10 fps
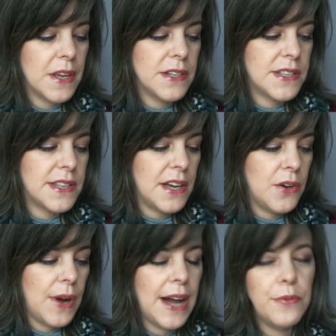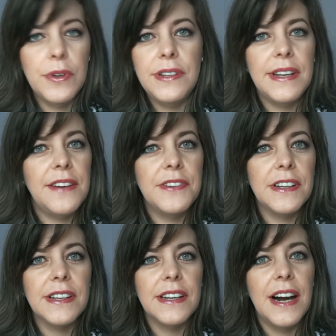So I would
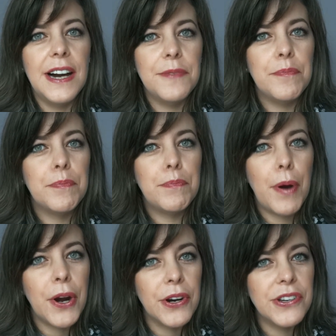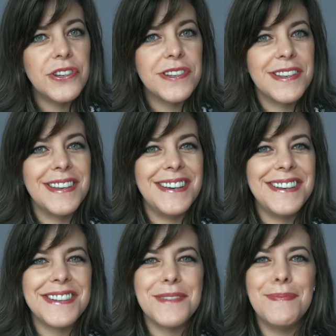definitely not purchase
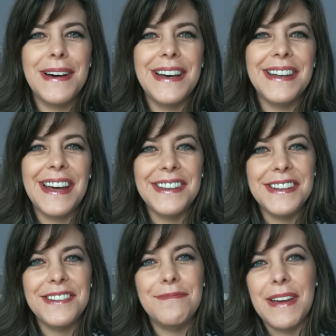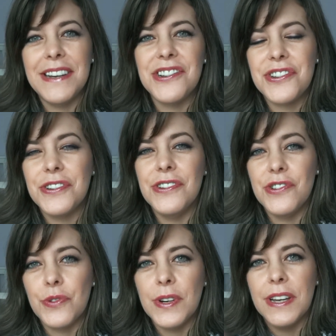this, but I did manage to
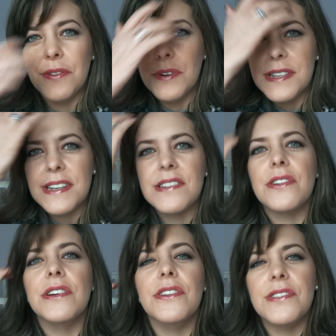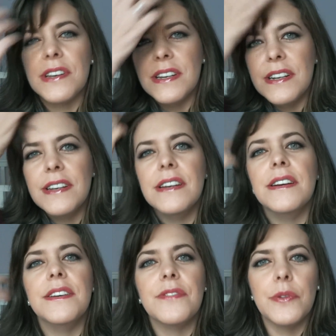enjoy it once I started using it in
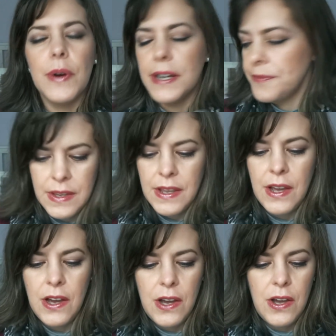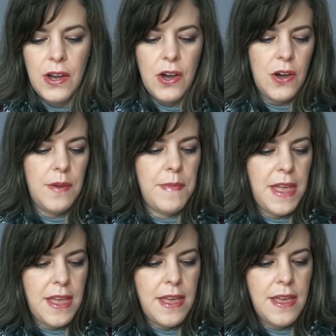a different way.
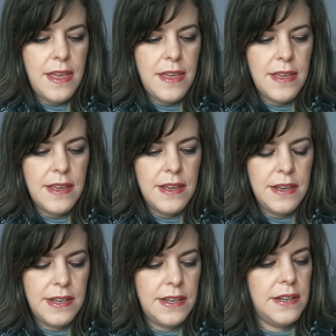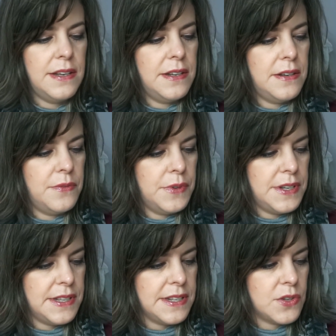Ame, what
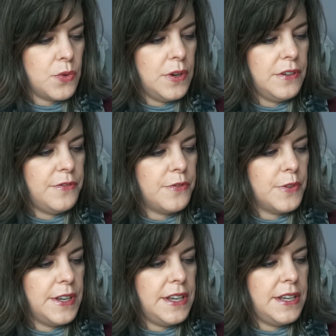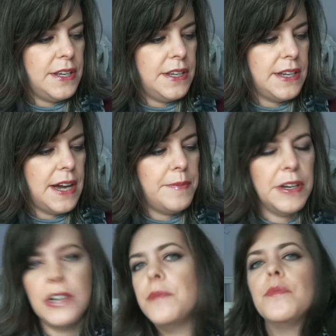is this? Oil-free eye
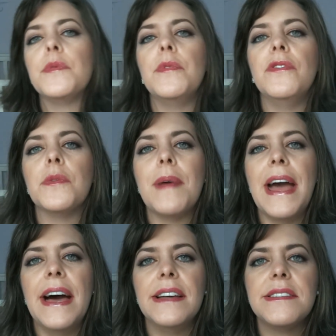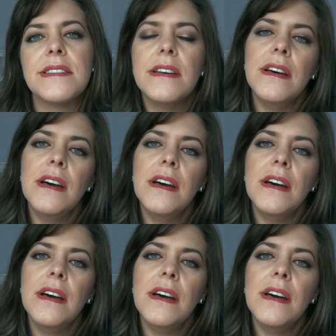makeup remover pads.